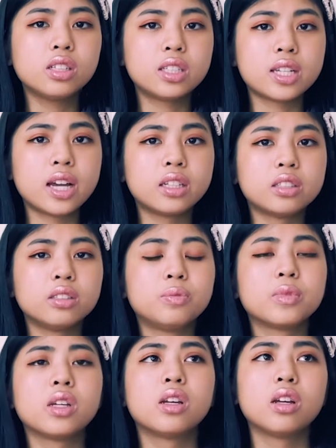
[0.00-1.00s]
entitled
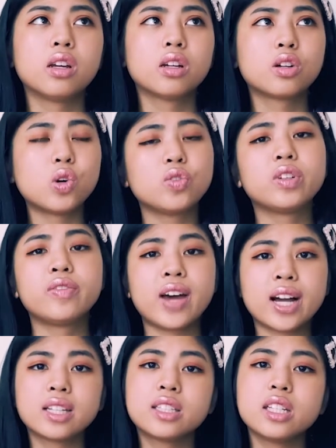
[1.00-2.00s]
COVID
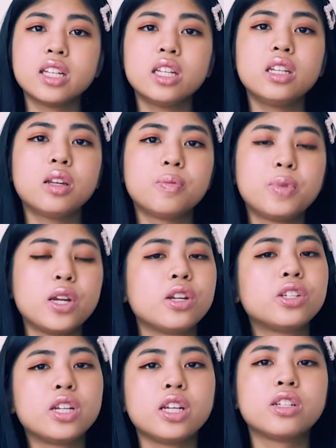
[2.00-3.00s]
vaccine,
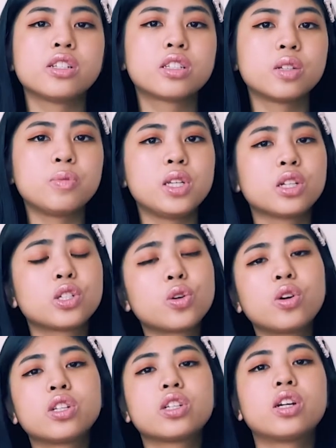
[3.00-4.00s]
period changes could be a
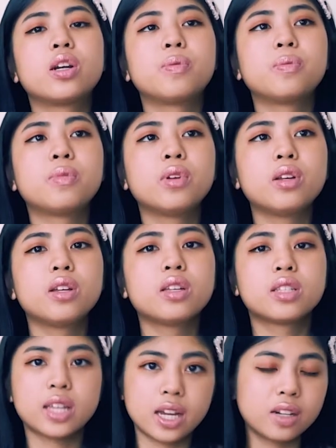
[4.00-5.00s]
short-term
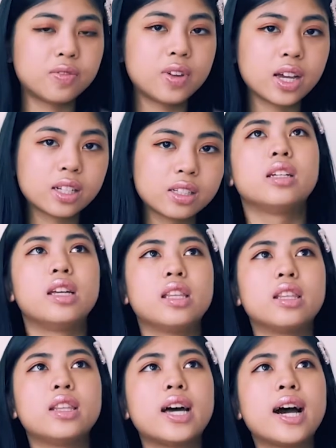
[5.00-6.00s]
side effect,
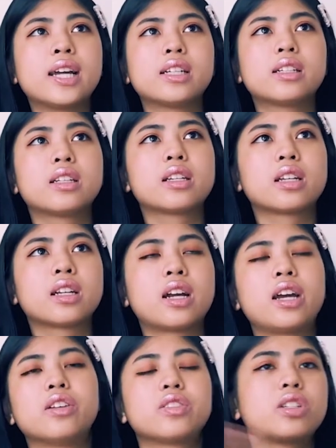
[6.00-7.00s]
and that
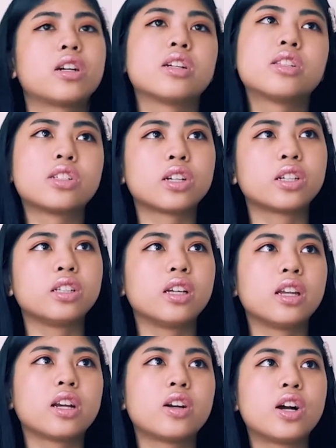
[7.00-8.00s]
kind of started
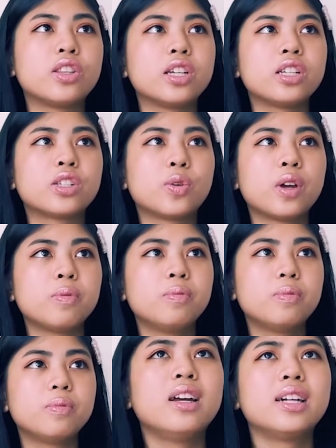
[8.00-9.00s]
circulating around the interweb.
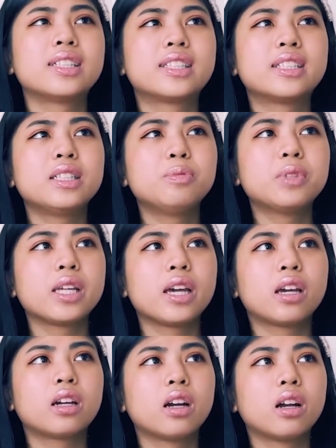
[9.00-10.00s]
It seemed
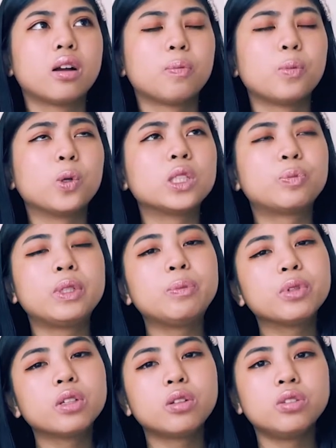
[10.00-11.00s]
like most
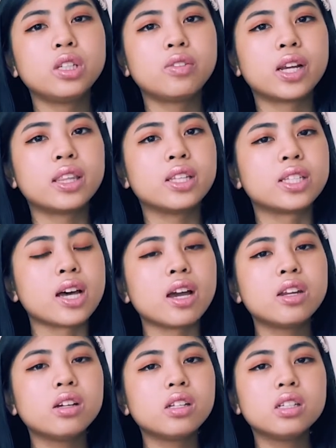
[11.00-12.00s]
people only read the
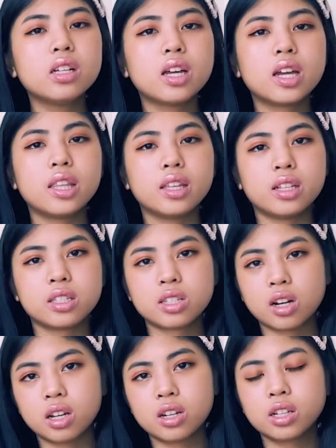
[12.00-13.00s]
title and then
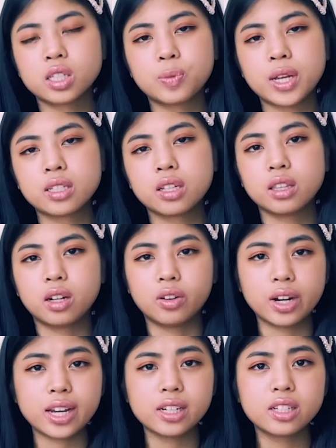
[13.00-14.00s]
started expressing their
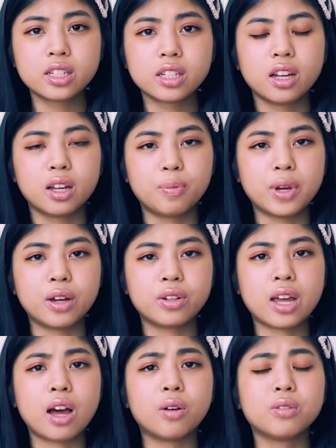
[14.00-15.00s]
rage about
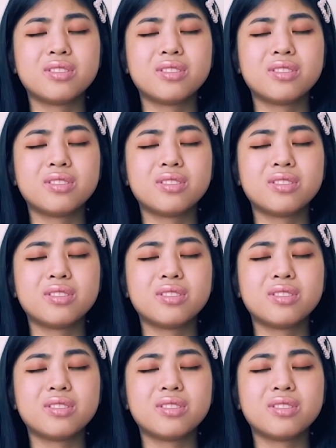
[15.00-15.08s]
how